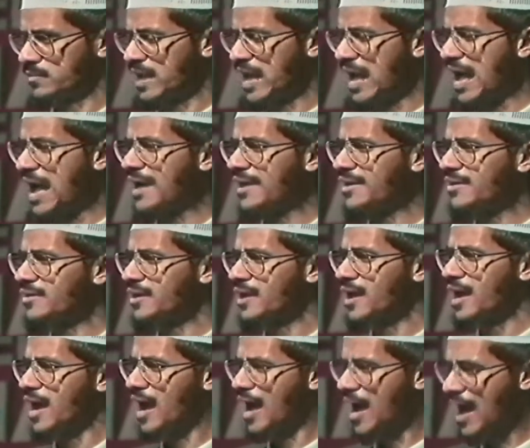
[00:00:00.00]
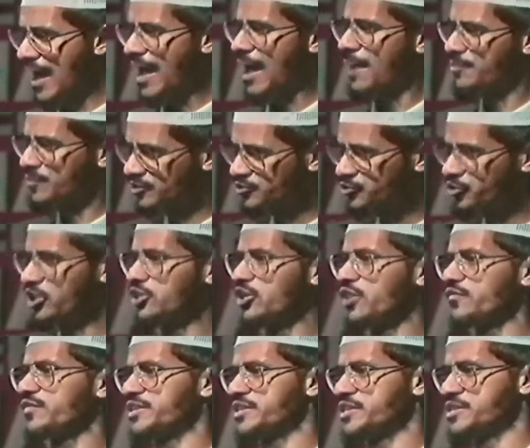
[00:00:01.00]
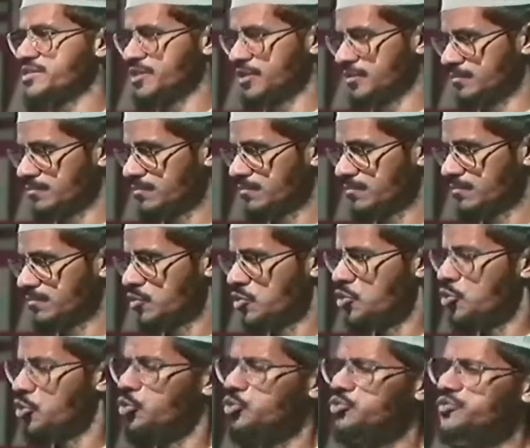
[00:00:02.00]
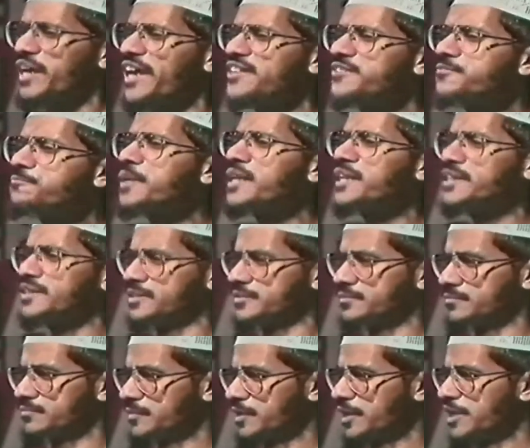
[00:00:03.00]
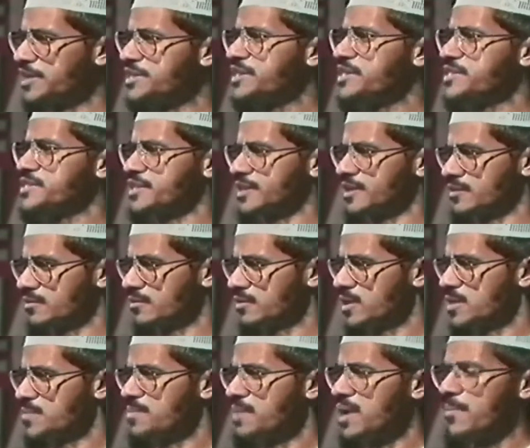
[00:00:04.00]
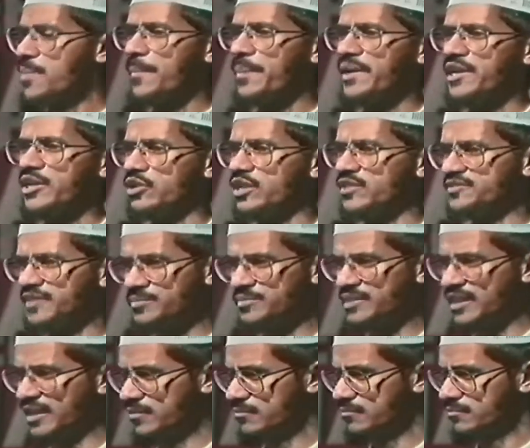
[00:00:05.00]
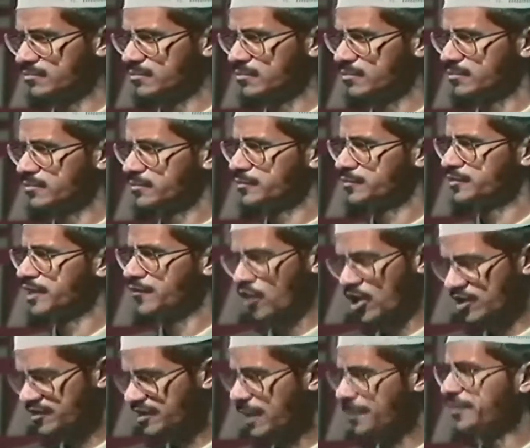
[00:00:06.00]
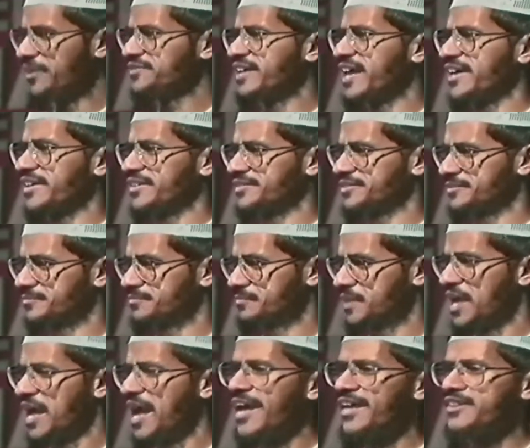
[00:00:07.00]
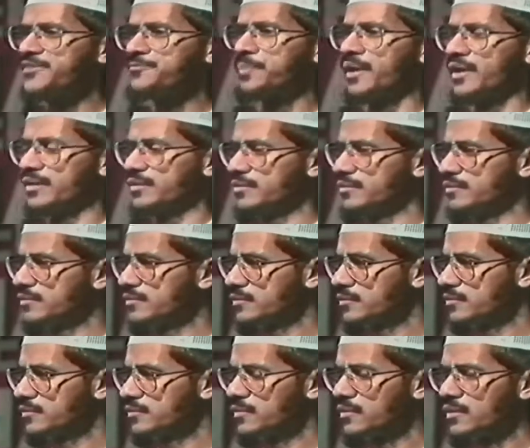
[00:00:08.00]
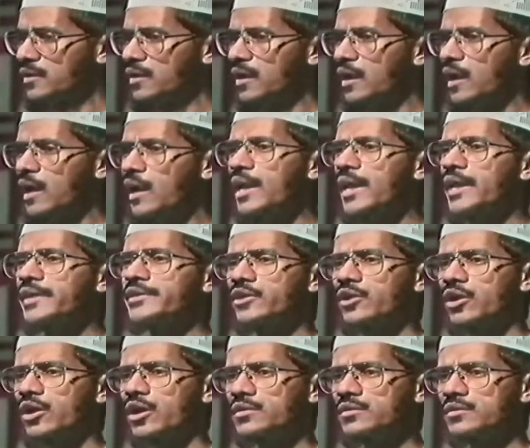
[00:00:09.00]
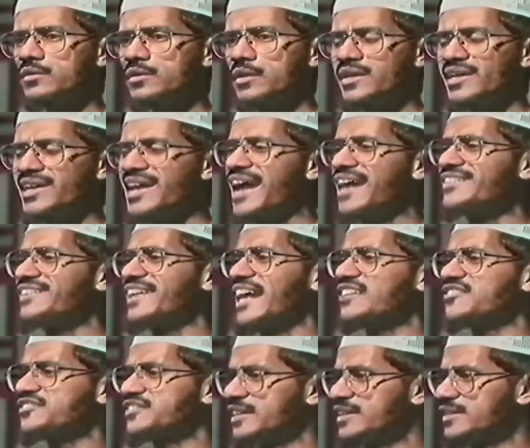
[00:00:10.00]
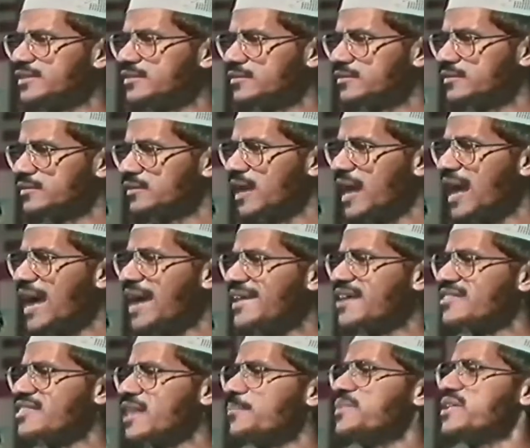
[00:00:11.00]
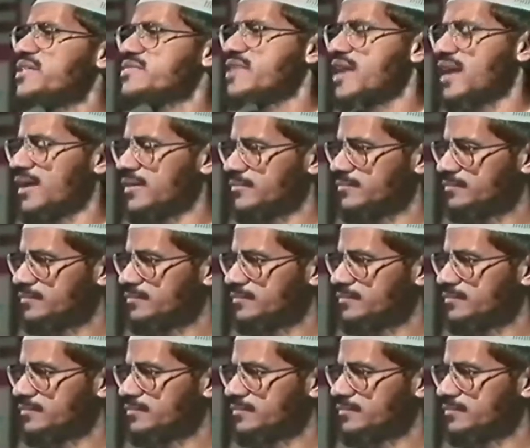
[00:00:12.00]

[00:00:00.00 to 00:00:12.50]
and I am the student of the teacher who's expert in teaching, maybe a particular subject, say for example science, expert, Later on, he has an accident and he has amnesia.